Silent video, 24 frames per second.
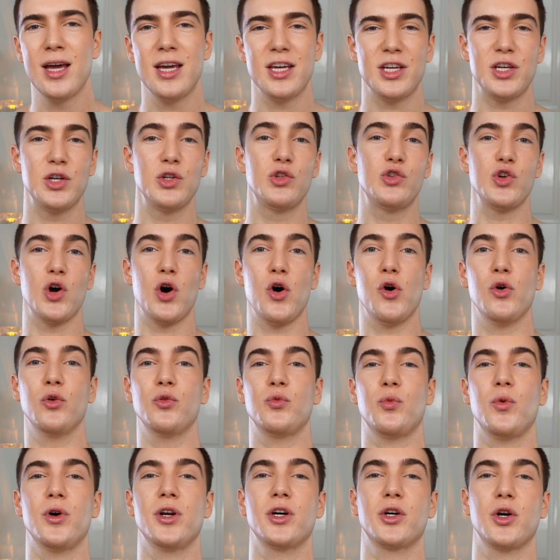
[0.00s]
You don't
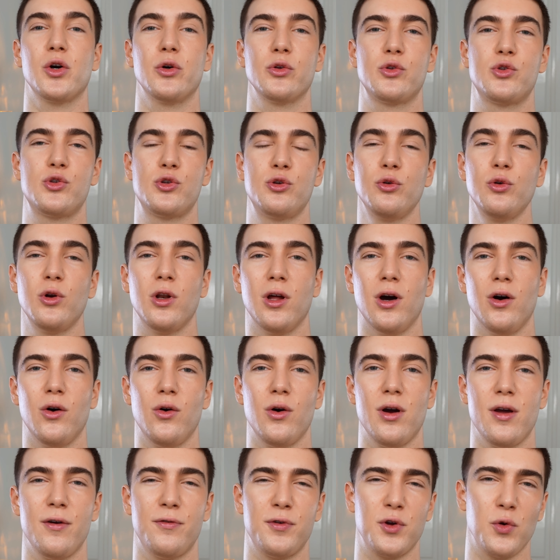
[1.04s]
want to go too low
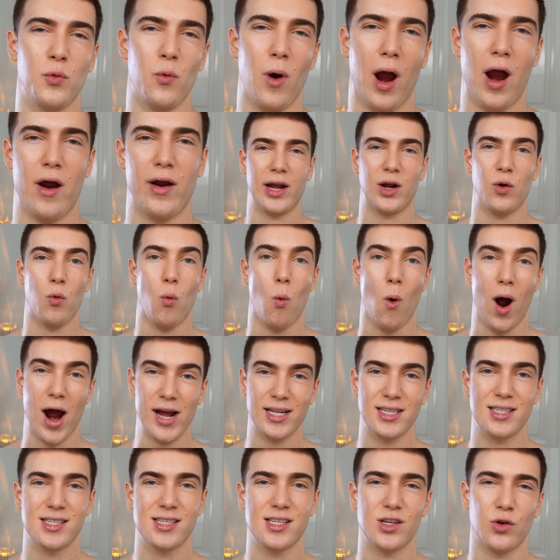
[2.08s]
if you're wearing
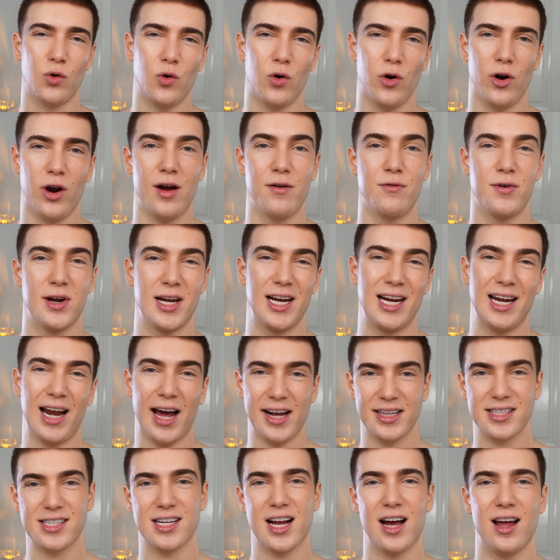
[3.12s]
white or a really
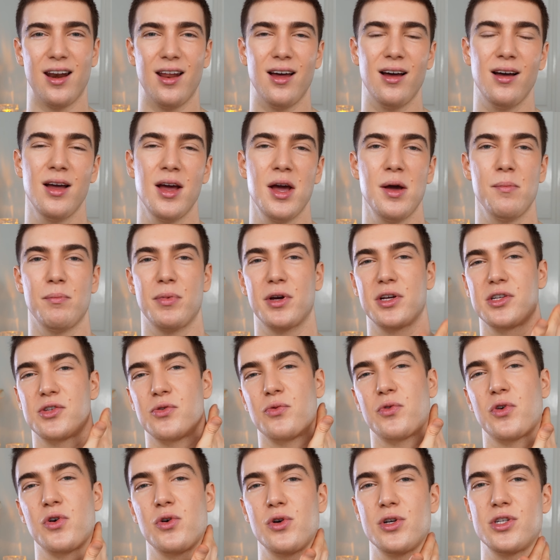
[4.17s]
light color, because
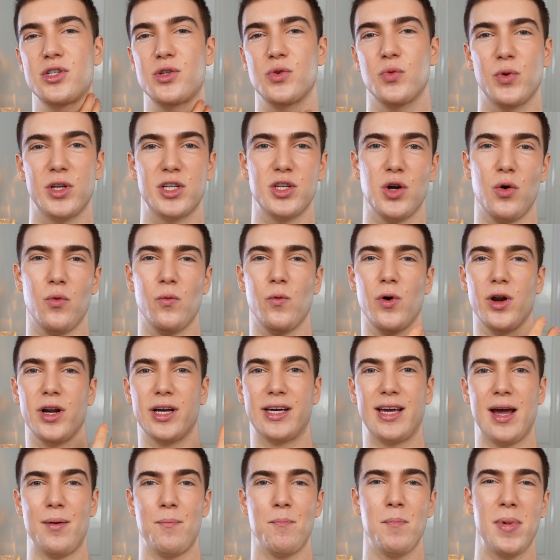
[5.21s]
of course we don't want to
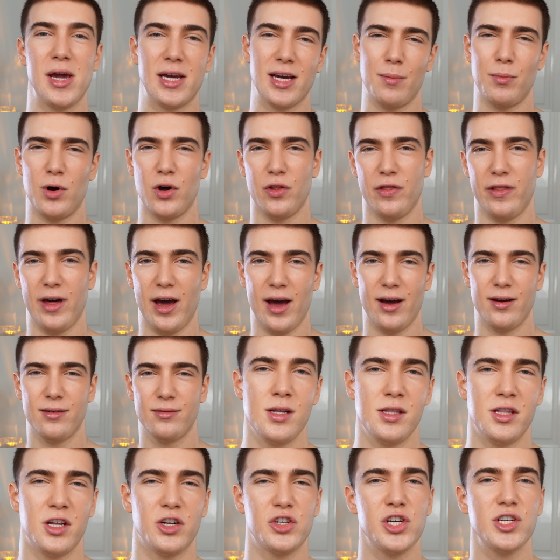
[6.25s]
get makeup on there.
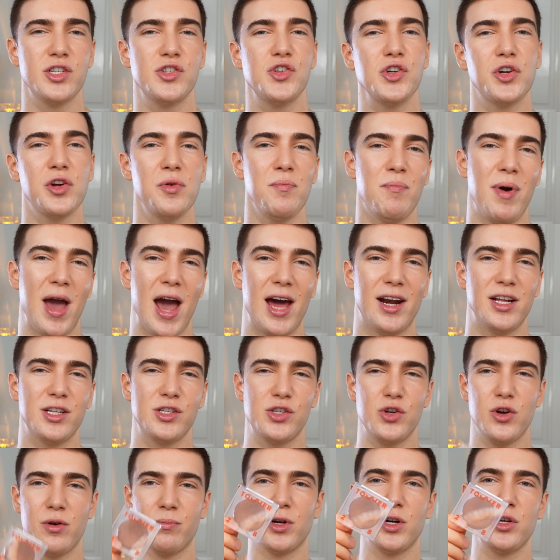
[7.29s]
Now just to compare the
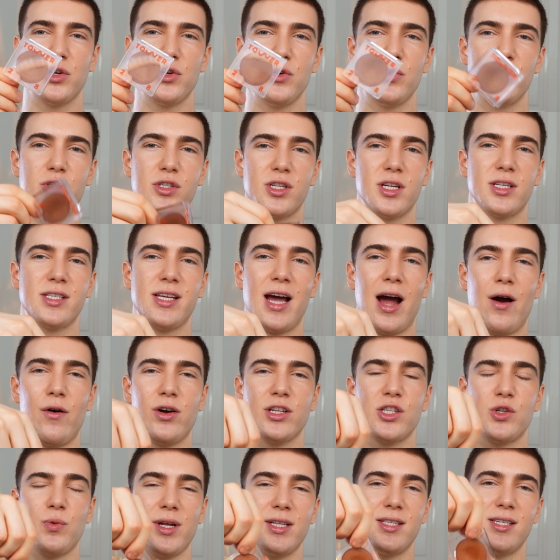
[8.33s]
two, I'm going to use the Tower
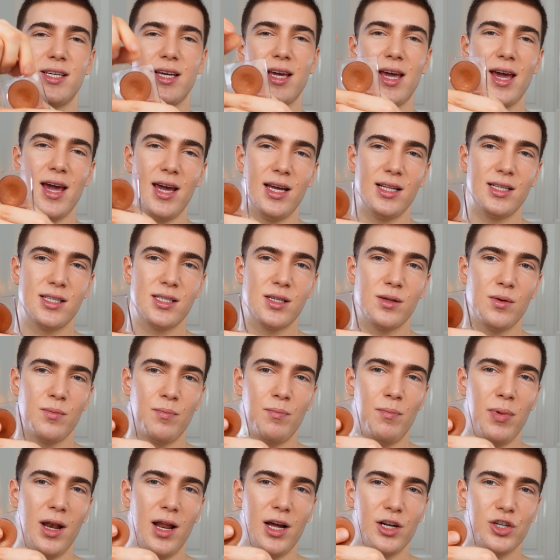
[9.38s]
28
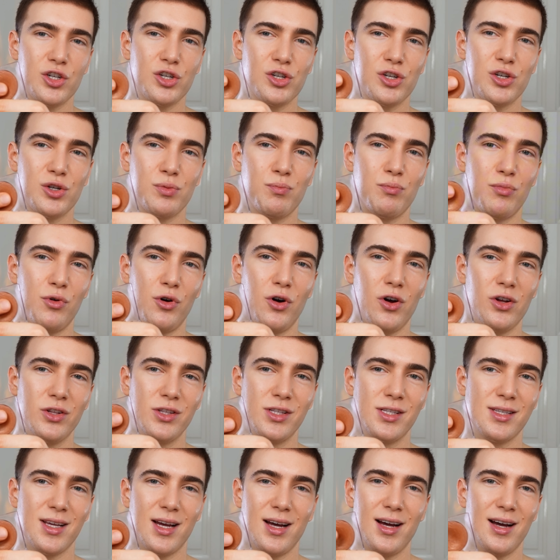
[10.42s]
blush
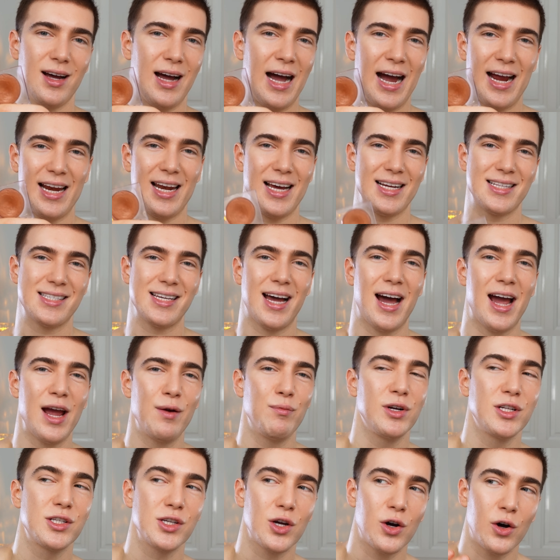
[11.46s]
bronzer highlighter
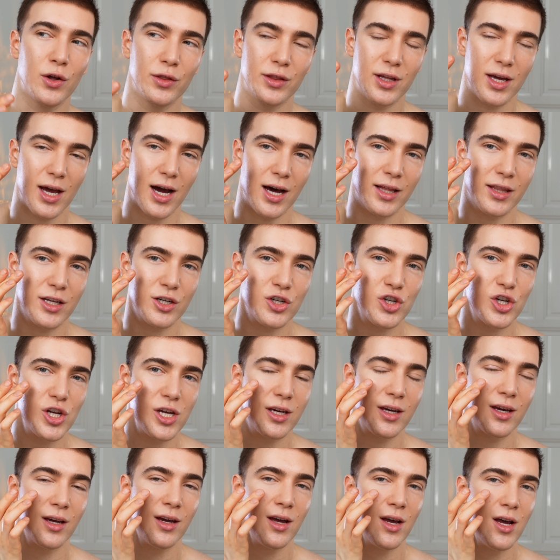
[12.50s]
hybrid on the other
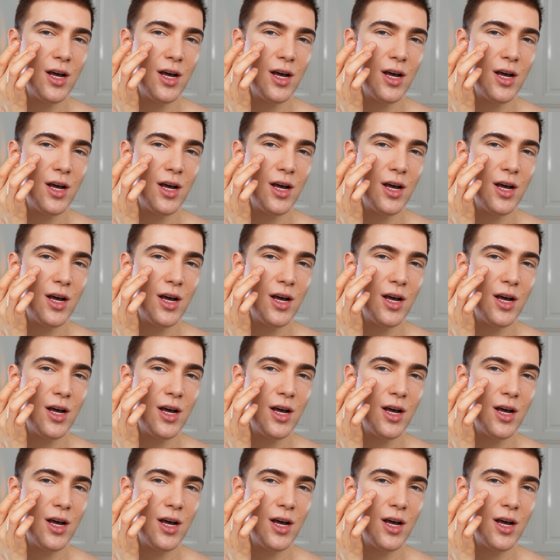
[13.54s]
cheek,